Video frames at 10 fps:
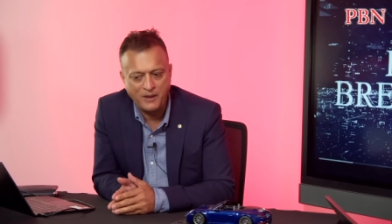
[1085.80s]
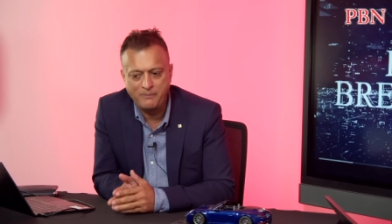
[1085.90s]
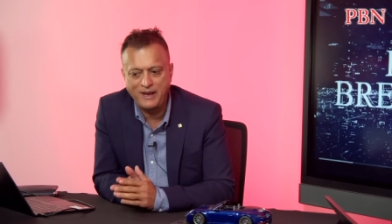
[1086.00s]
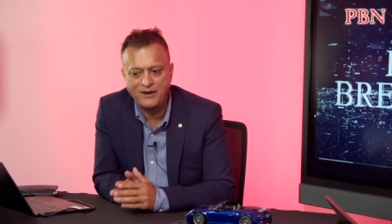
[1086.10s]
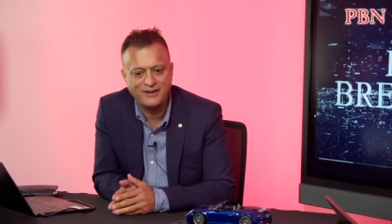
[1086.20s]

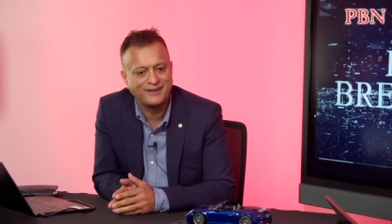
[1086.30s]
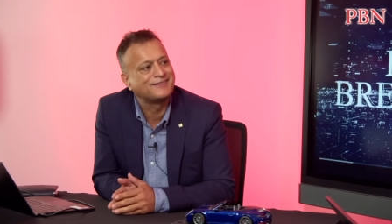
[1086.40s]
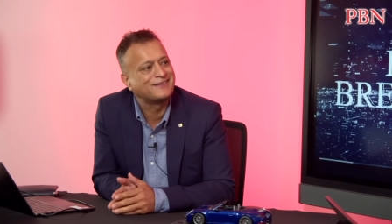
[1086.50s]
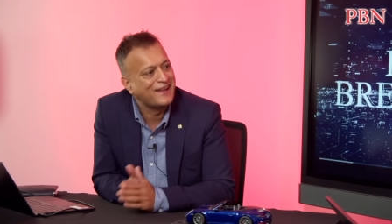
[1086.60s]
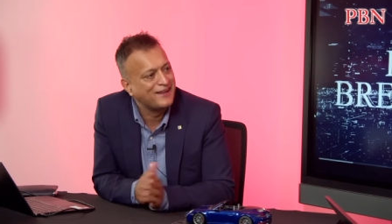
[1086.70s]
about
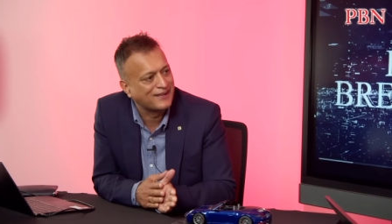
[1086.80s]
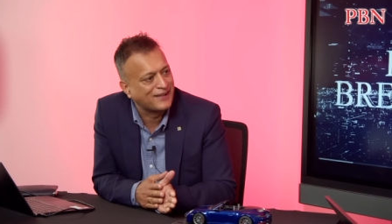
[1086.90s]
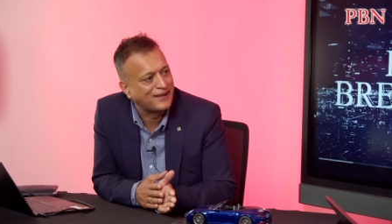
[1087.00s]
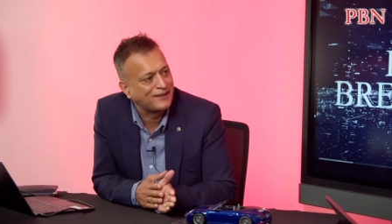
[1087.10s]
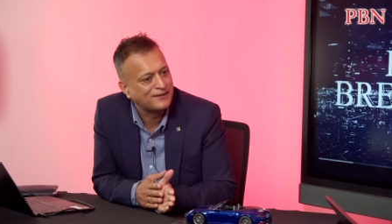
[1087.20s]
extending
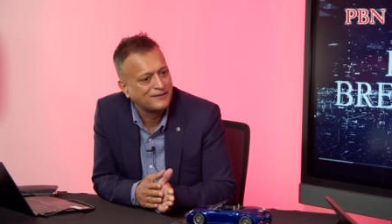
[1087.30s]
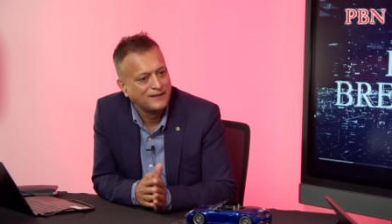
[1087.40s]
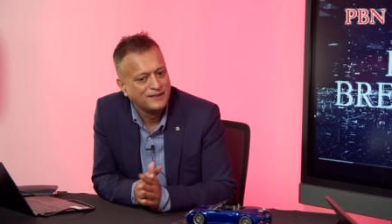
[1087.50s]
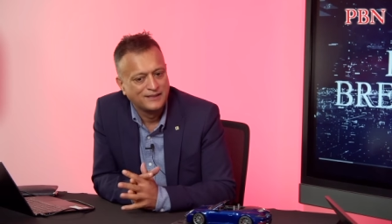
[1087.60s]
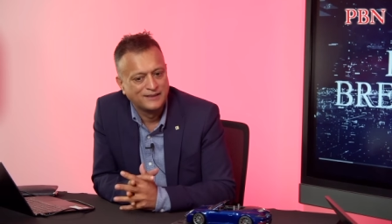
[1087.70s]
it,
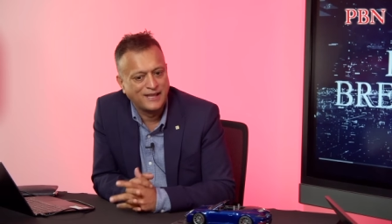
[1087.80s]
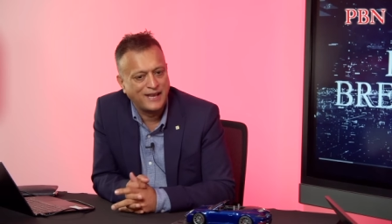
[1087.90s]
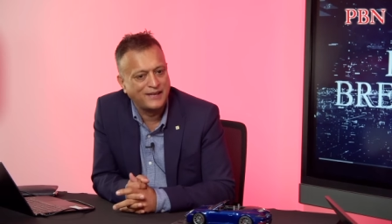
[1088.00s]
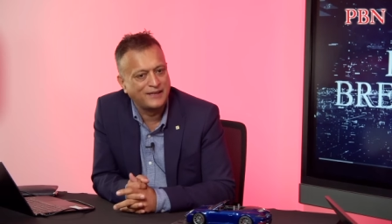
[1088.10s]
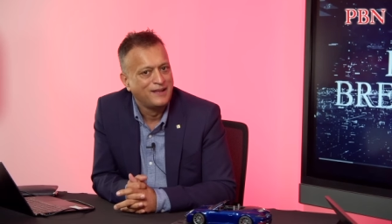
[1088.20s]

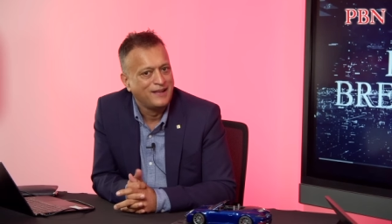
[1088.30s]
then